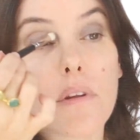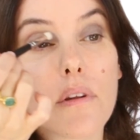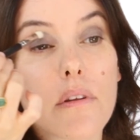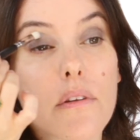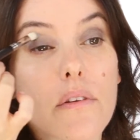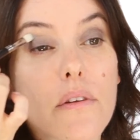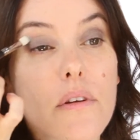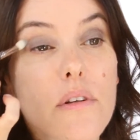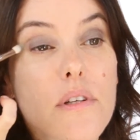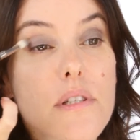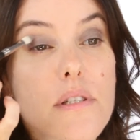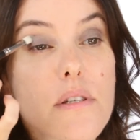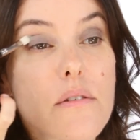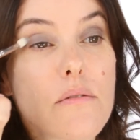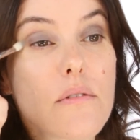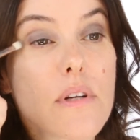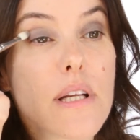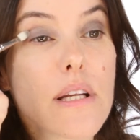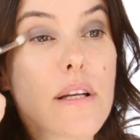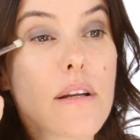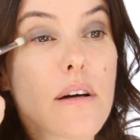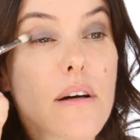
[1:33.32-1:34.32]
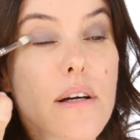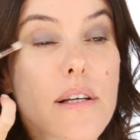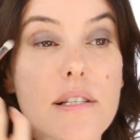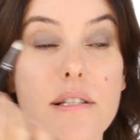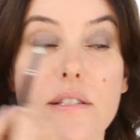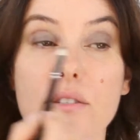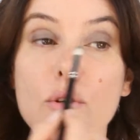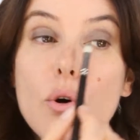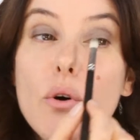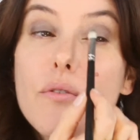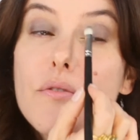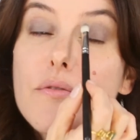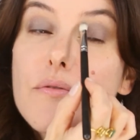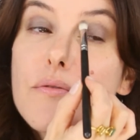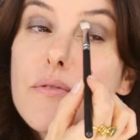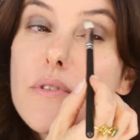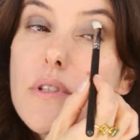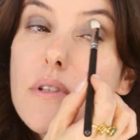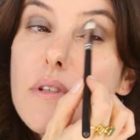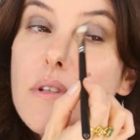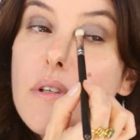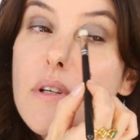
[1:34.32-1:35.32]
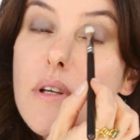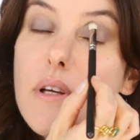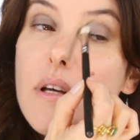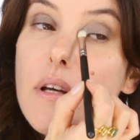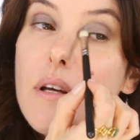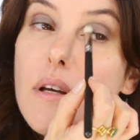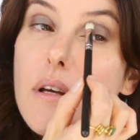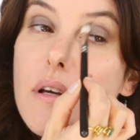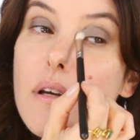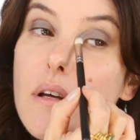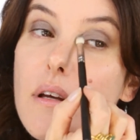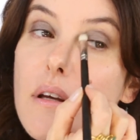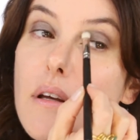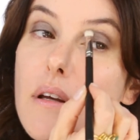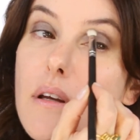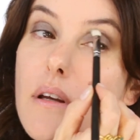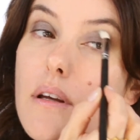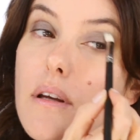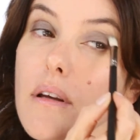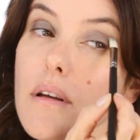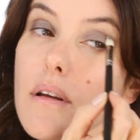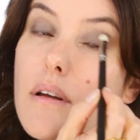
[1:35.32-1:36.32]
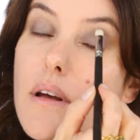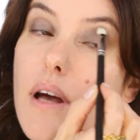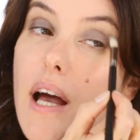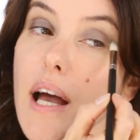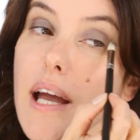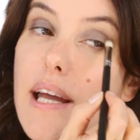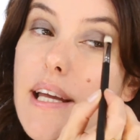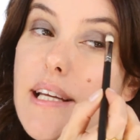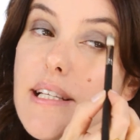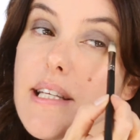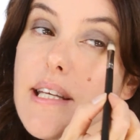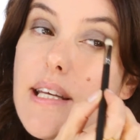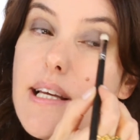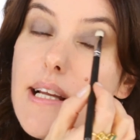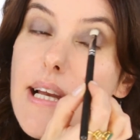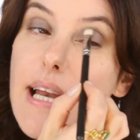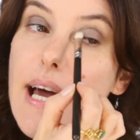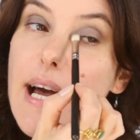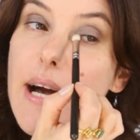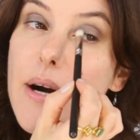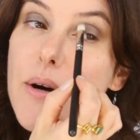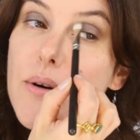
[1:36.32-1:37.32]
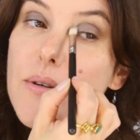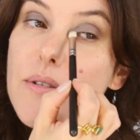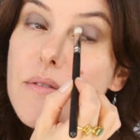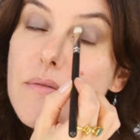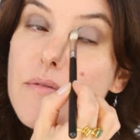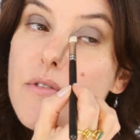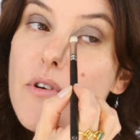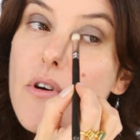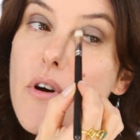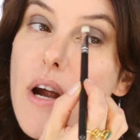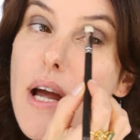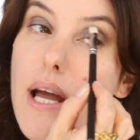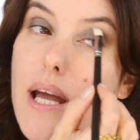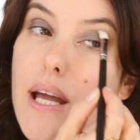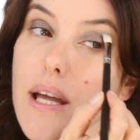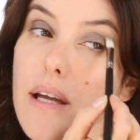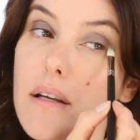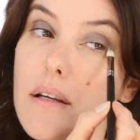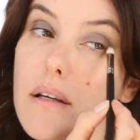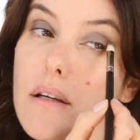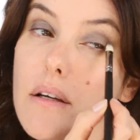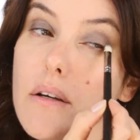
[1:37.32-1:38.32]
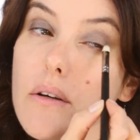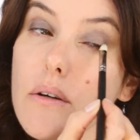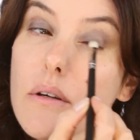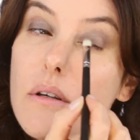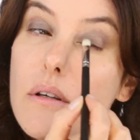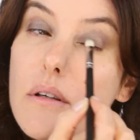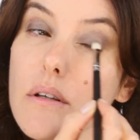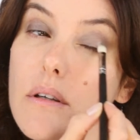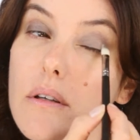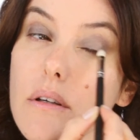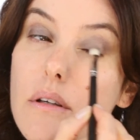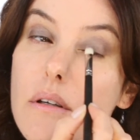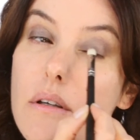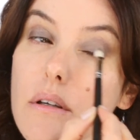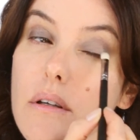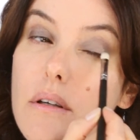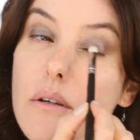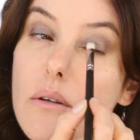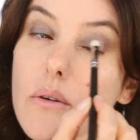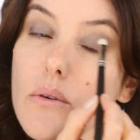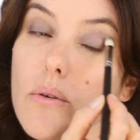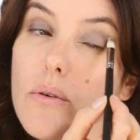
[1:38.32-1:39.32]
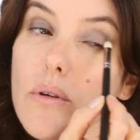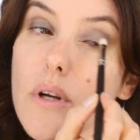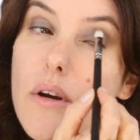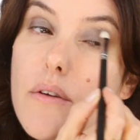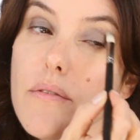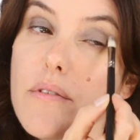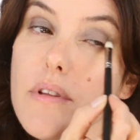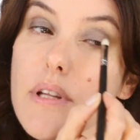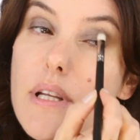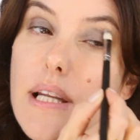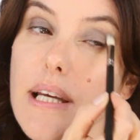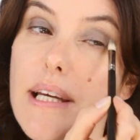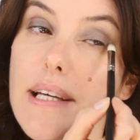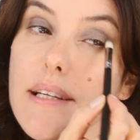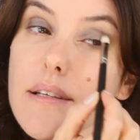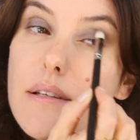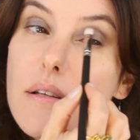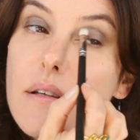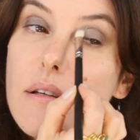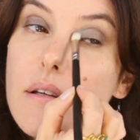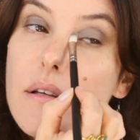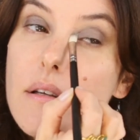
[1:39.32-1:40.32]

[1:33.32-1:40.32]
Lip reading: So just a really nice soft hazy cloud of grey all over the lid.